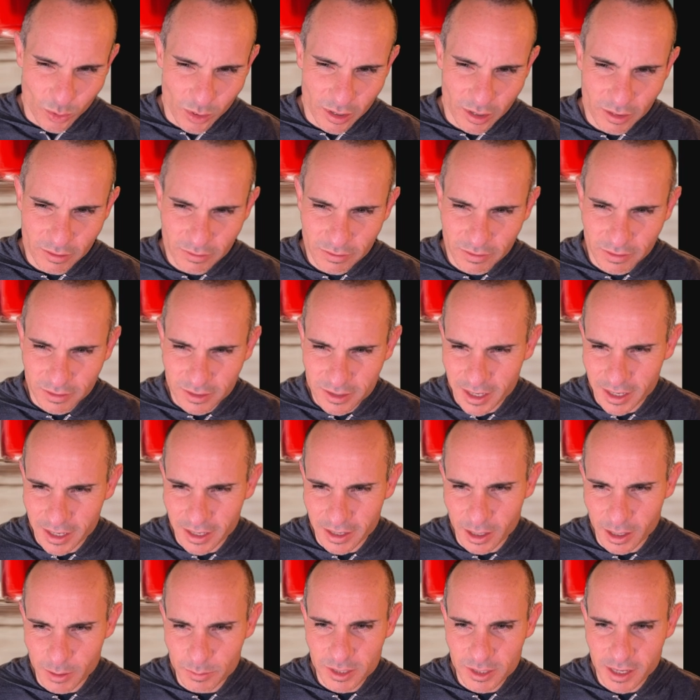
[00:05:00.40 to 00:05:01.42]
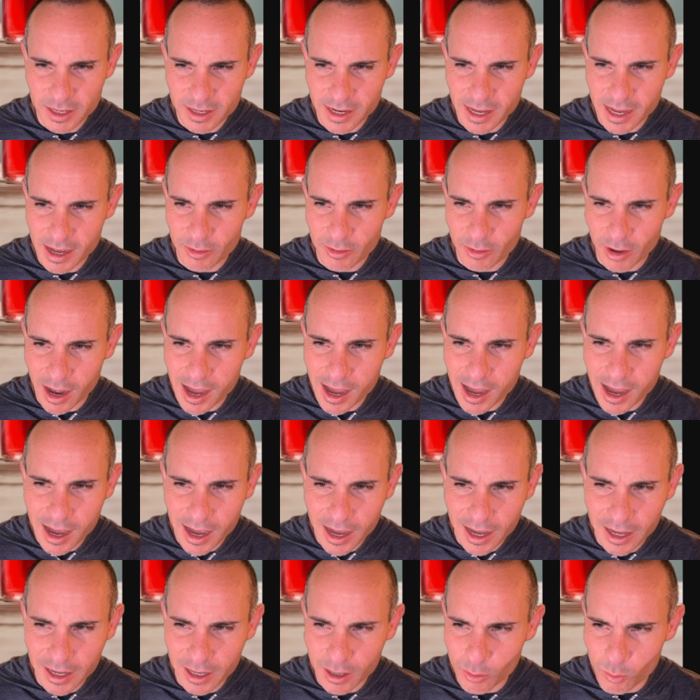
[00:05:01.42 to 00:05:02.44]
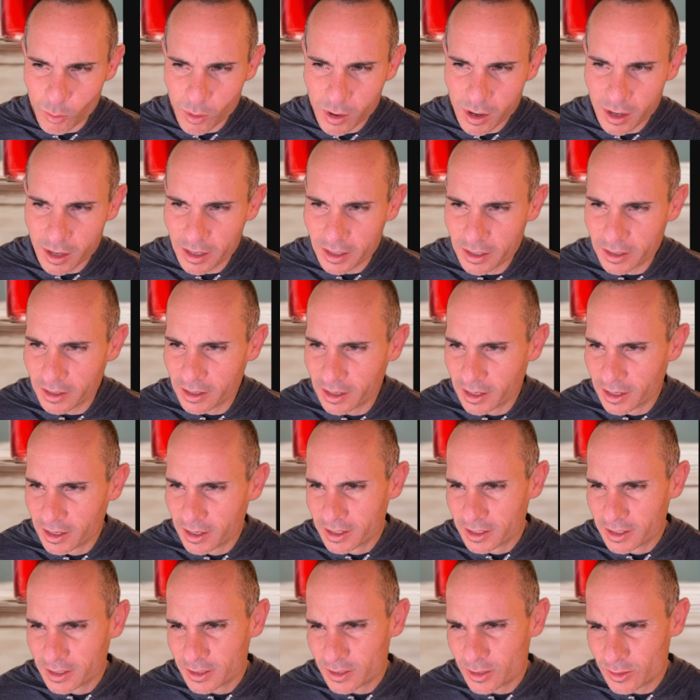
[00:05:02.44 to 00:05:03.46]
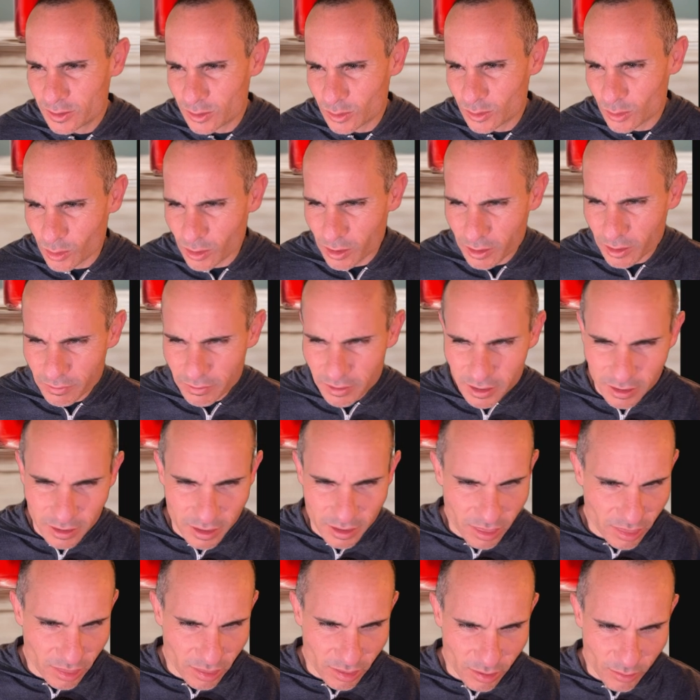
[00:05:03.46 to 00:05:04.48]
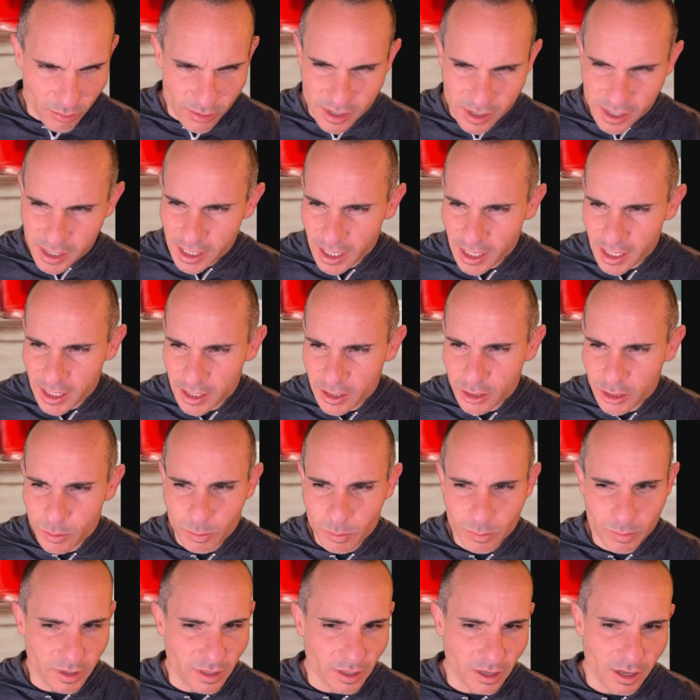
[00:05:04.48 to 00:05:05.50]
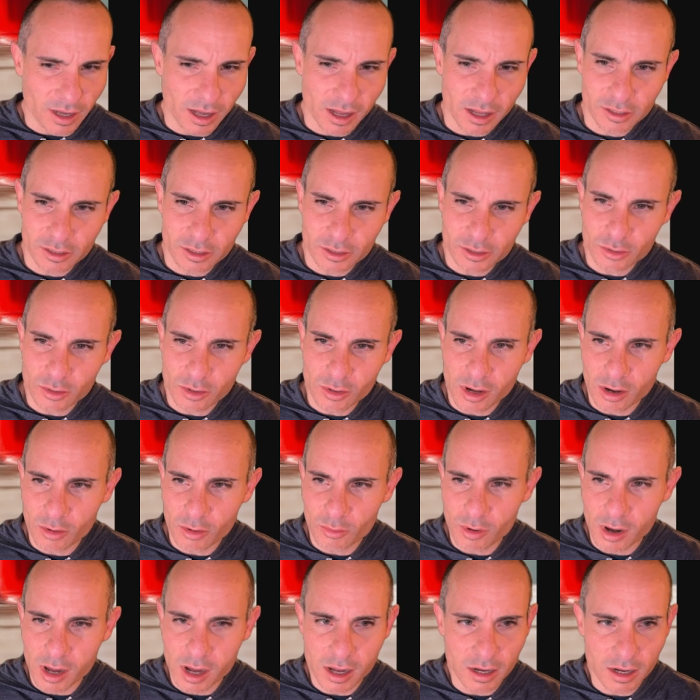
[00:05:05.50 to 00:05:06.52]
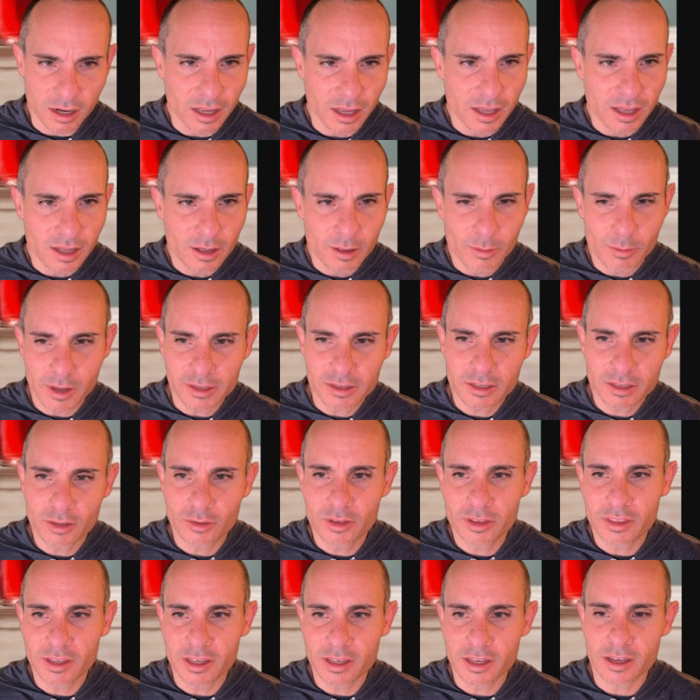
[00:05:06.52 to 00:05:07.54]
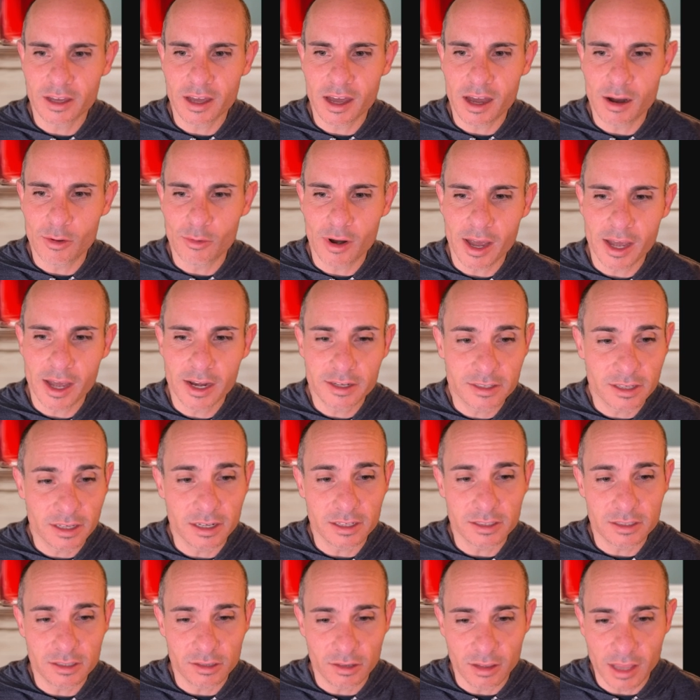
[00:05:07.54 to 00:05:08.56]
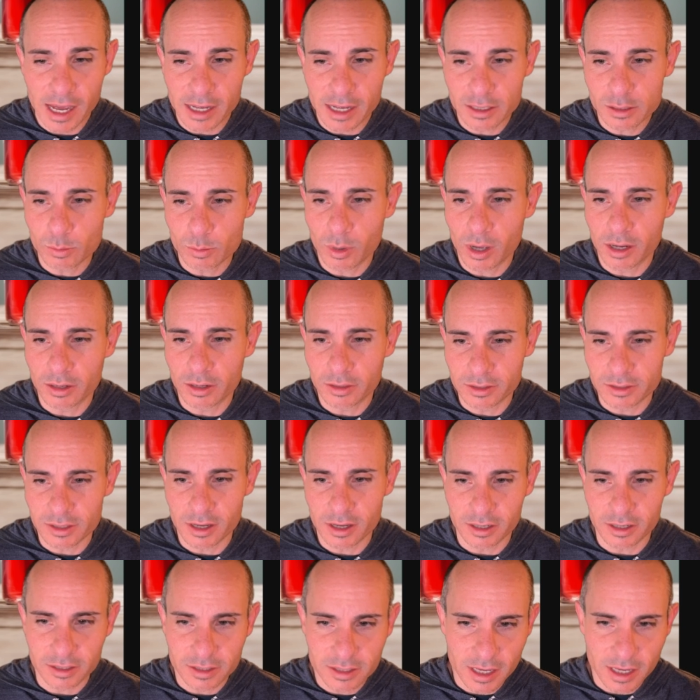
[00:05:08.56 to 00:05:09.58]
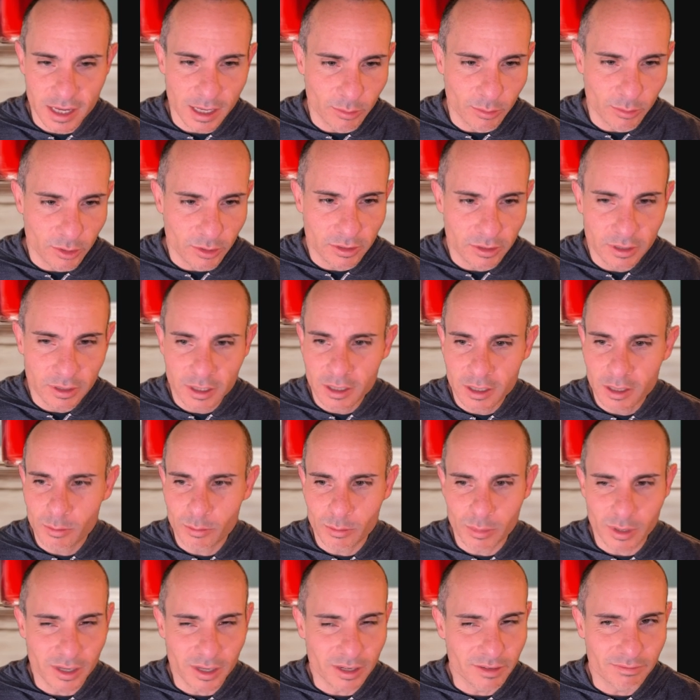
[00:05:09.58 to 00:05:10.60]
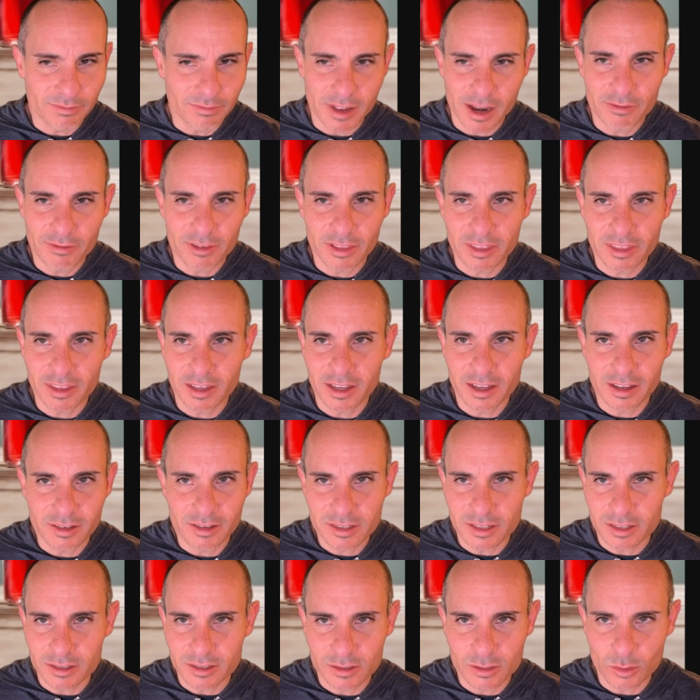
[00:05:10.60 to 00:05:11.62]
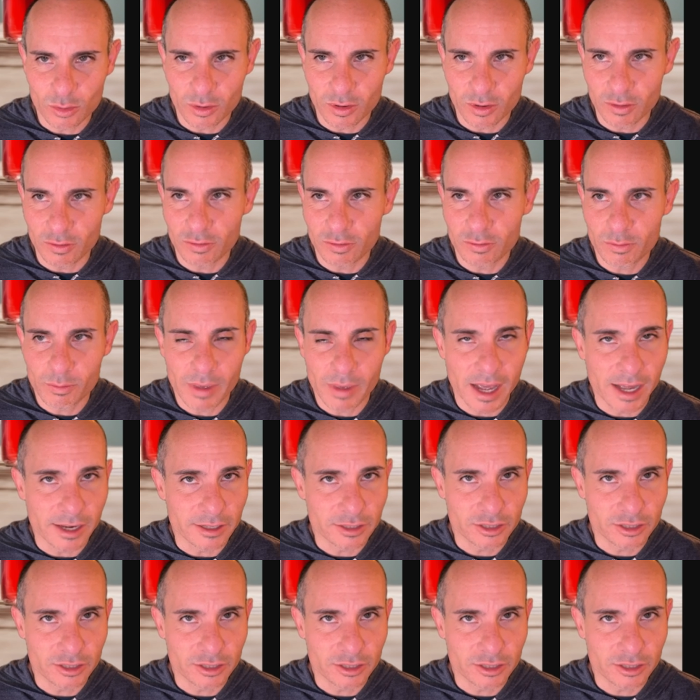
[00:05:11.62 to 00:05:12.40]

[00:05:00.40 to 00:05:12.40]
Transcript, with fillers: of. It's like an upside down I, a one, sort of a three ish, but the colors are all wrong. About the only thing it got right is that it's glass bottles on a table, but everything else it sort of mashed